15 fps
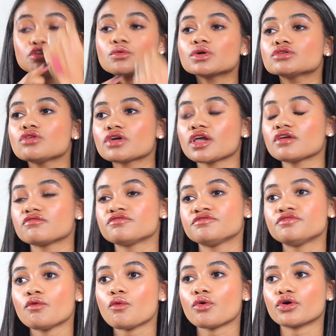you are looking
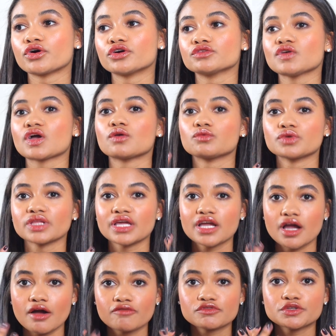for like a really
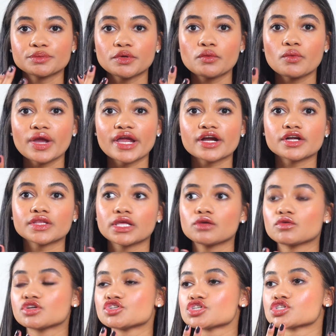comfortable wear that you
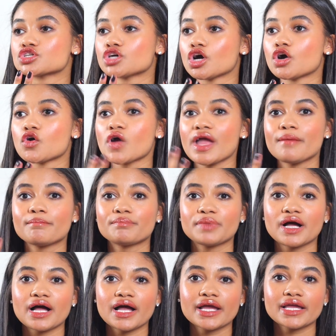can just go and
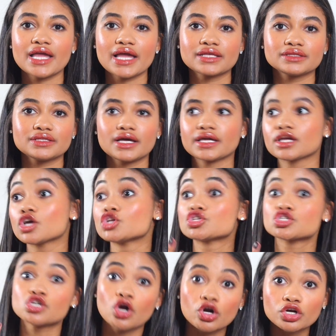buy at like
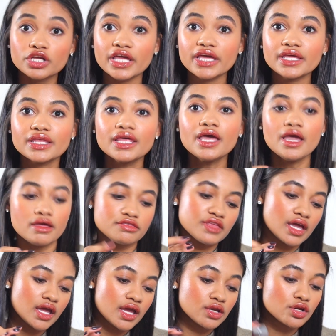Target,
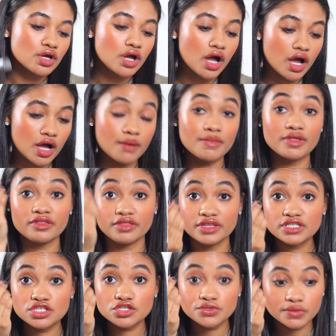then um,
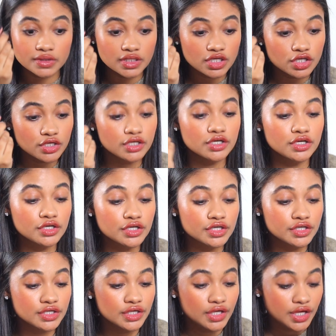this is really
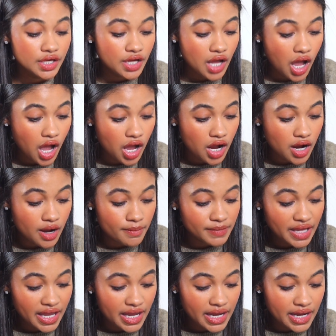good. Um,
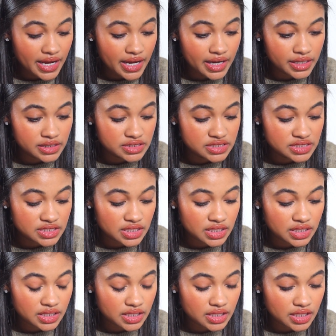and
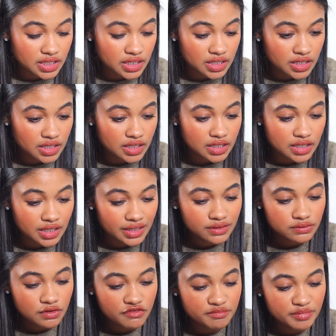I
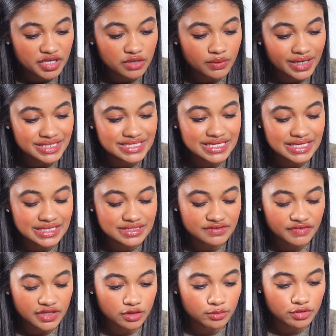don't know if PYT is
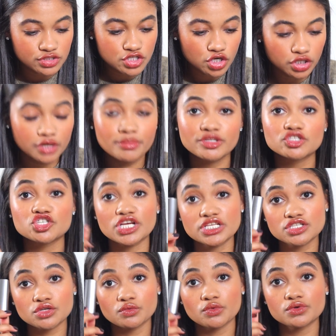available at Target, but
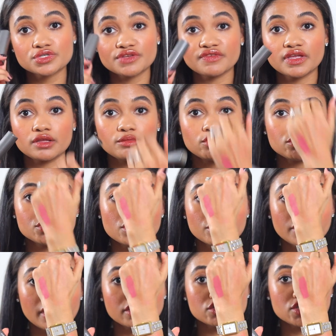Jason Wu is available at
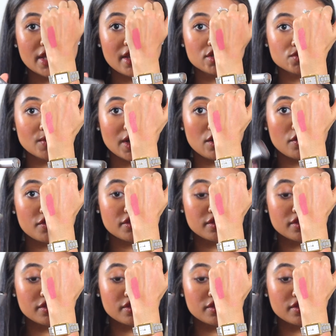Target as well.